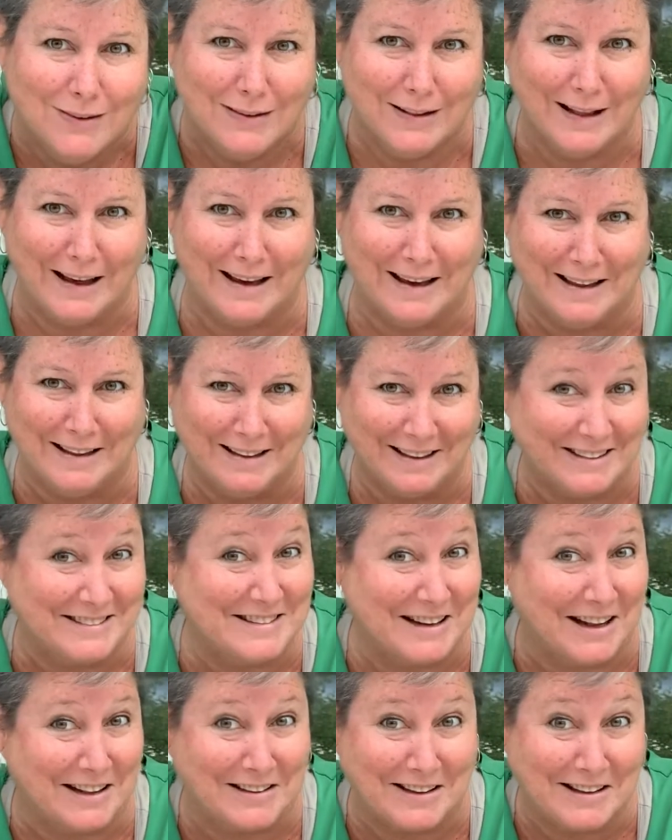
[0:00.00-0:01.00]

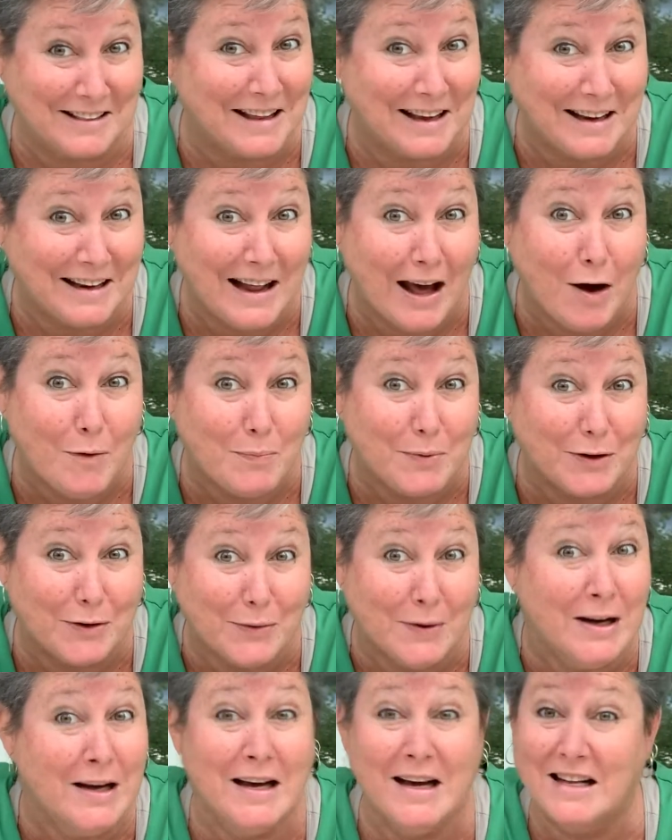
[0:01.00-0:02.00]
they can help
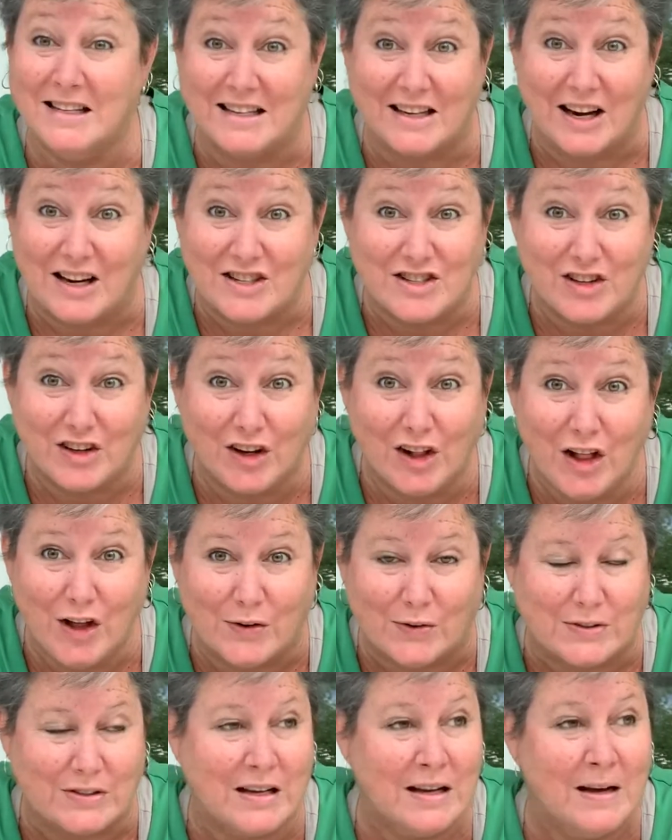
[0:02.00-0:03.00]
you change the
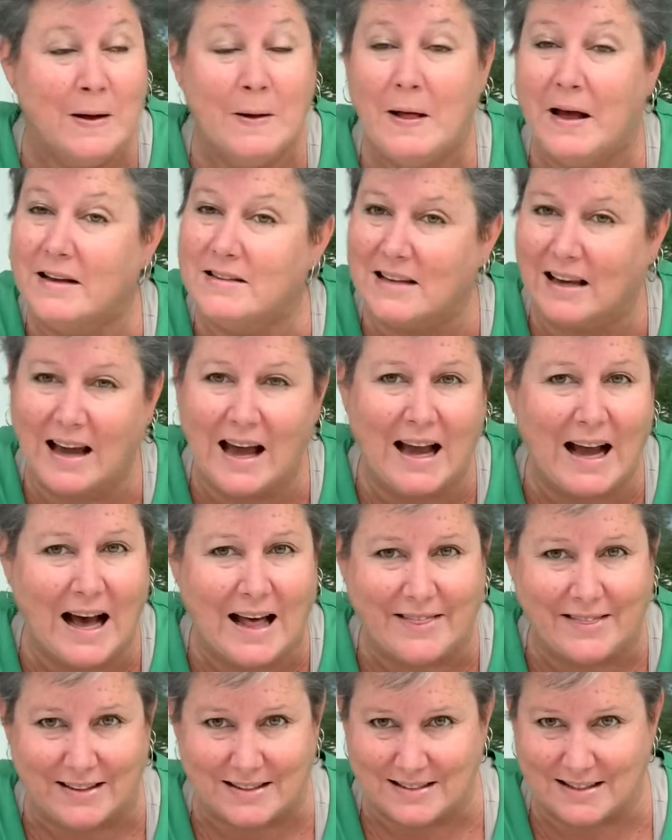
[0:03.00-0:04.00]
clothes. He's like, "I
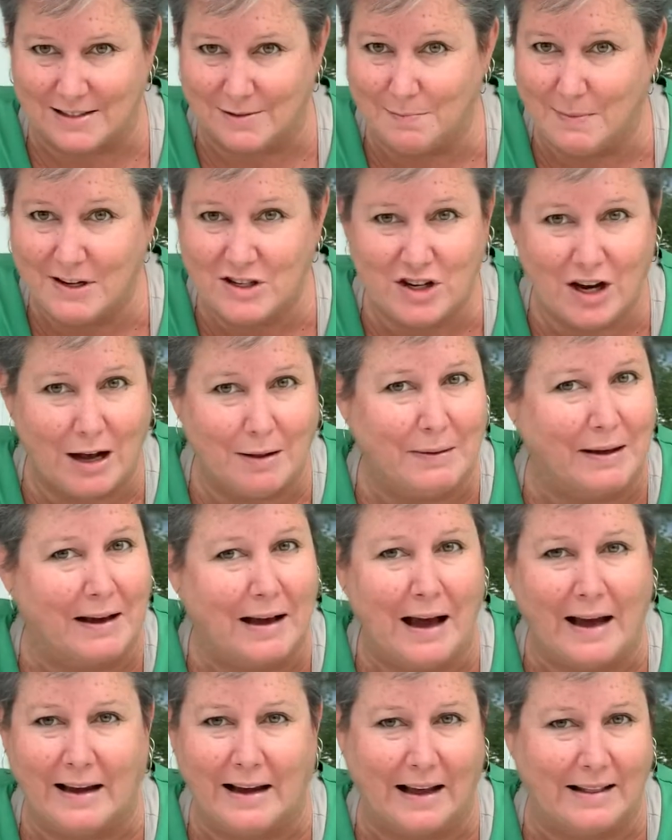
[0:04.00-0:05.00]
got this. This is my job.
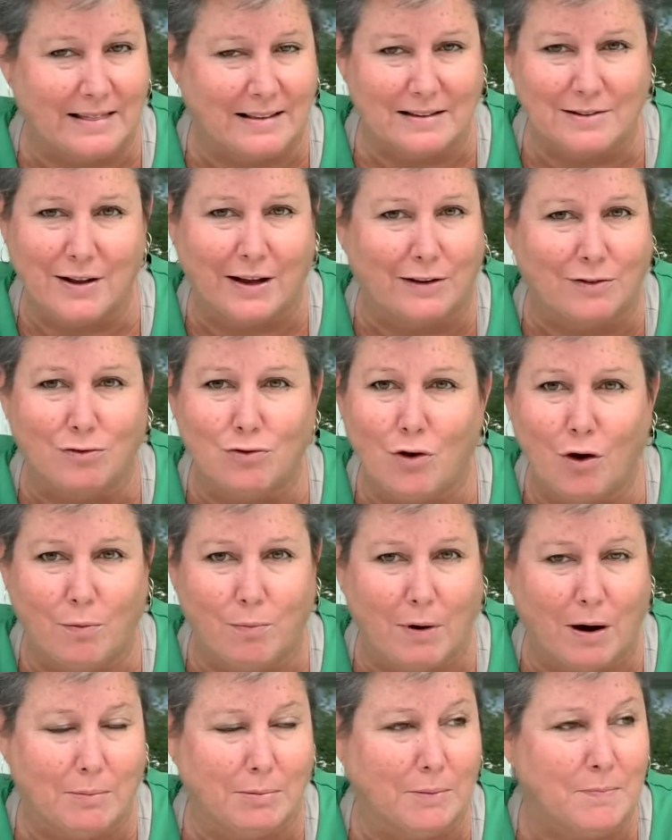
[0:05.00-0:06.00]
I got that. No
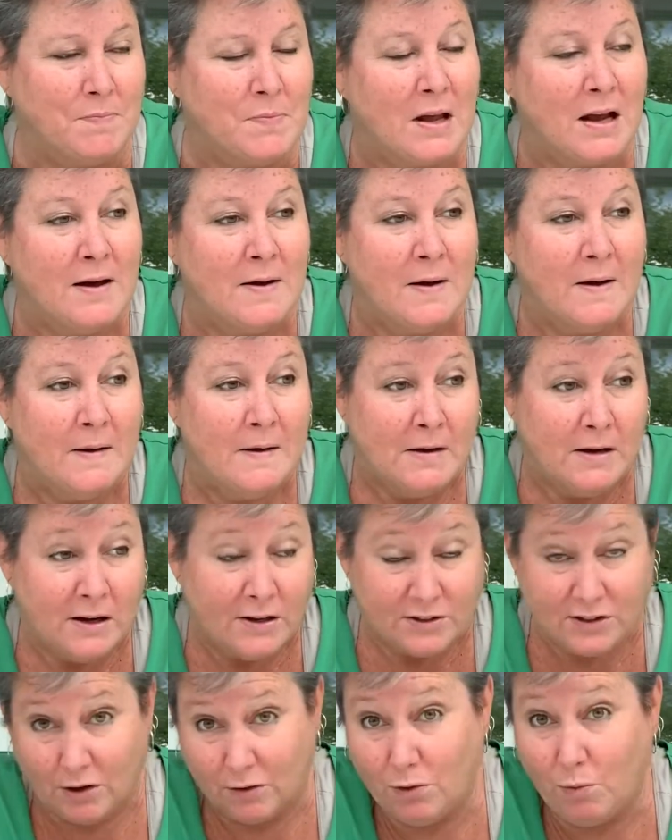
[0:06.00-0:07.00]
problem."
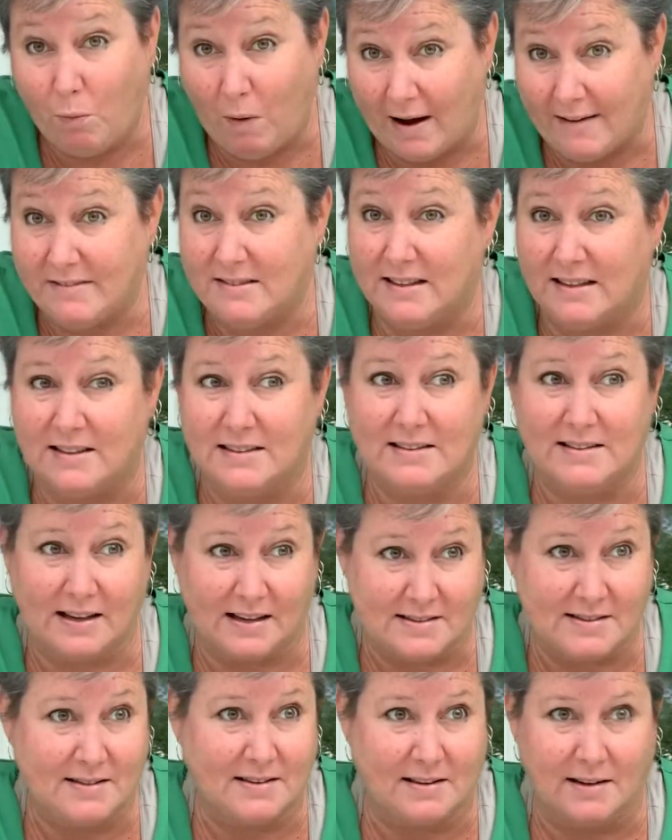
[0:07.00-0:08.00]
So the wives did
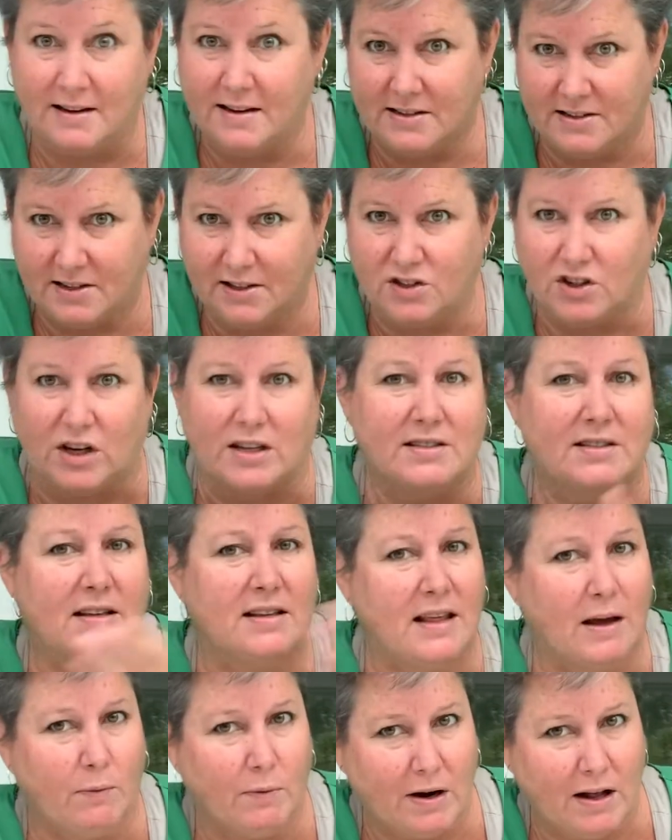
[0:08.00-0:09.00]
as he suggested.
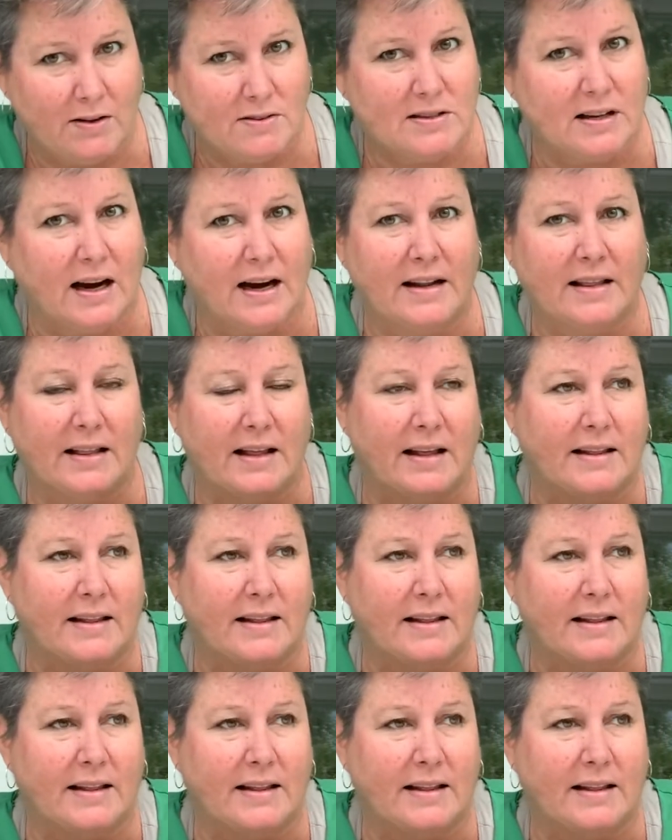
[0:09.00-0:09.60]
They went outside and then